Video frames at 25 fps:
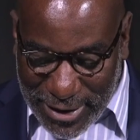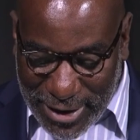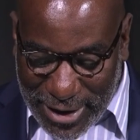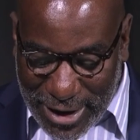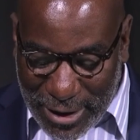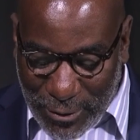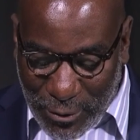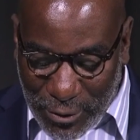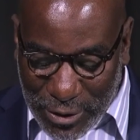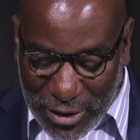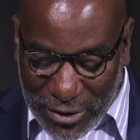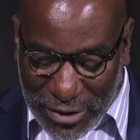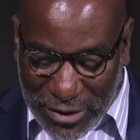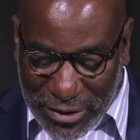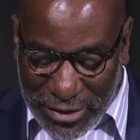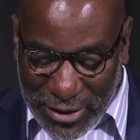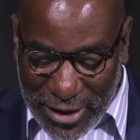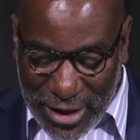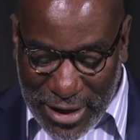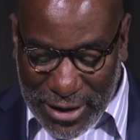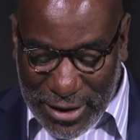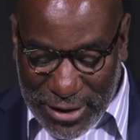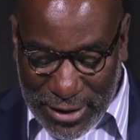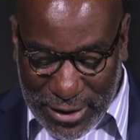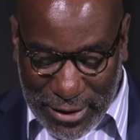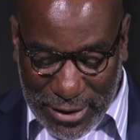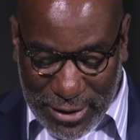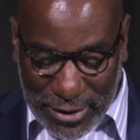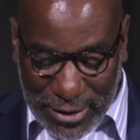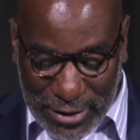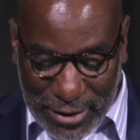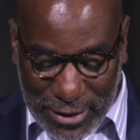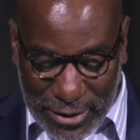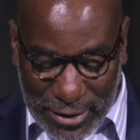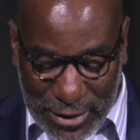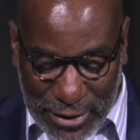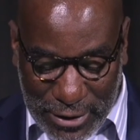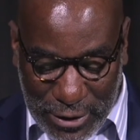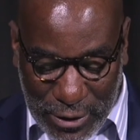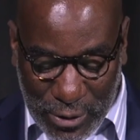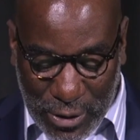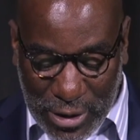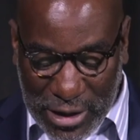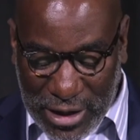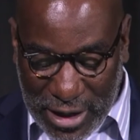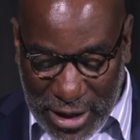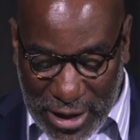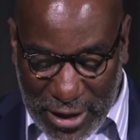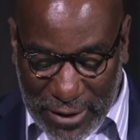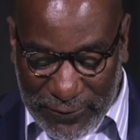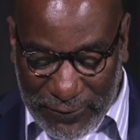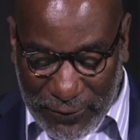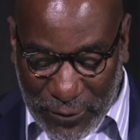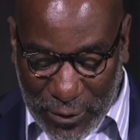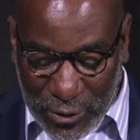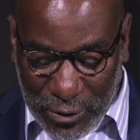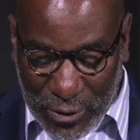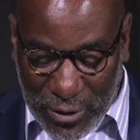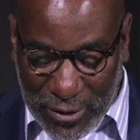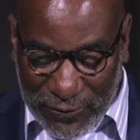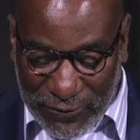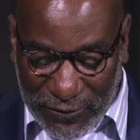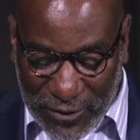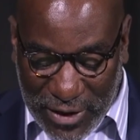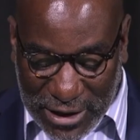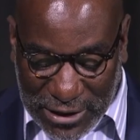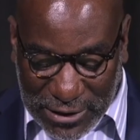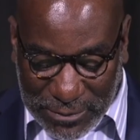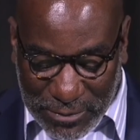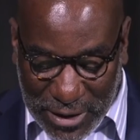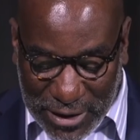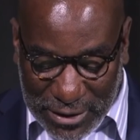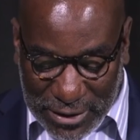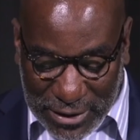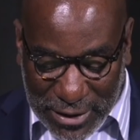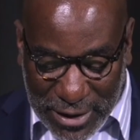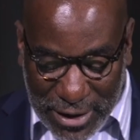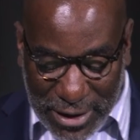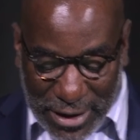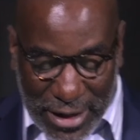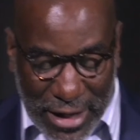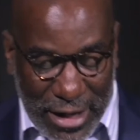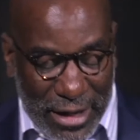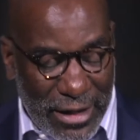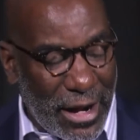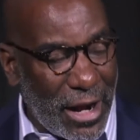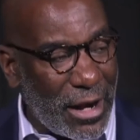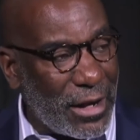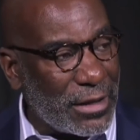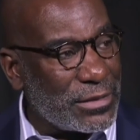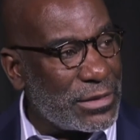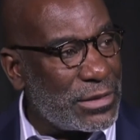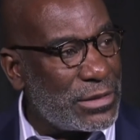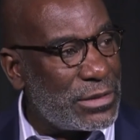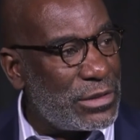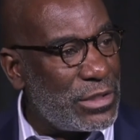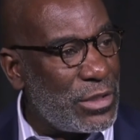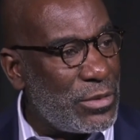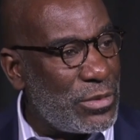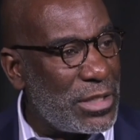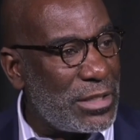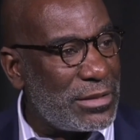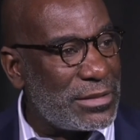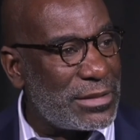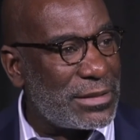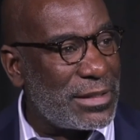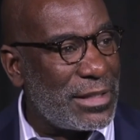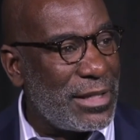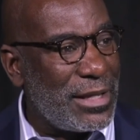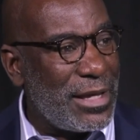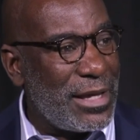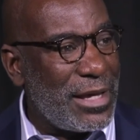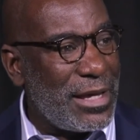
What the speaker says: I want to thank you again for your investment in our students,